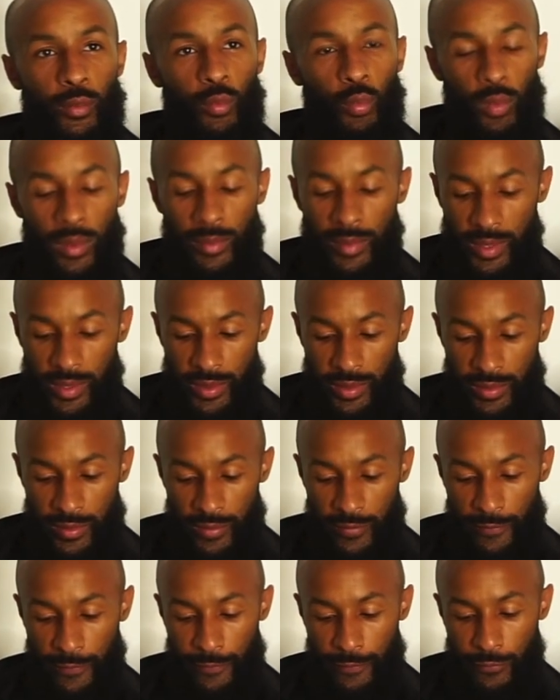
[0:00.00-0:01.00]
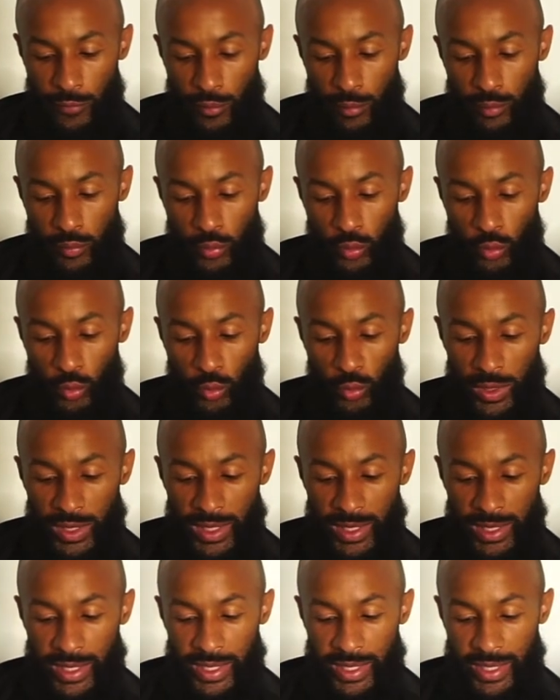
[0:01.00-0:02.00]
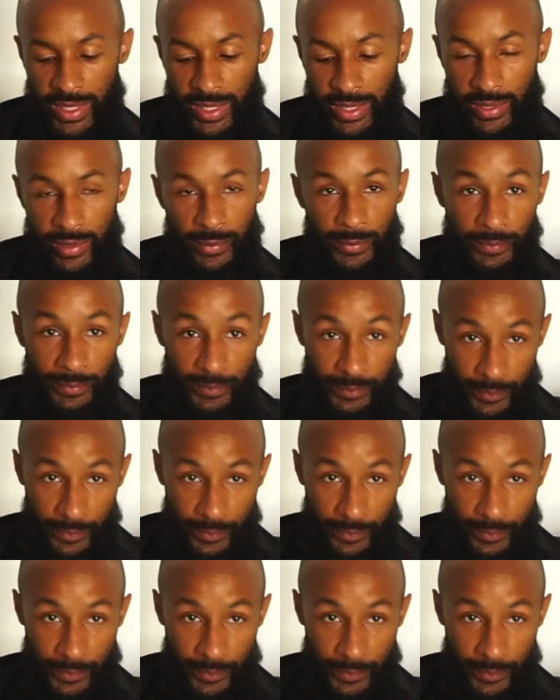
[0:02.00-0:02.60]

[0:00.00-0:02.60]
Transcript: Women's Football League,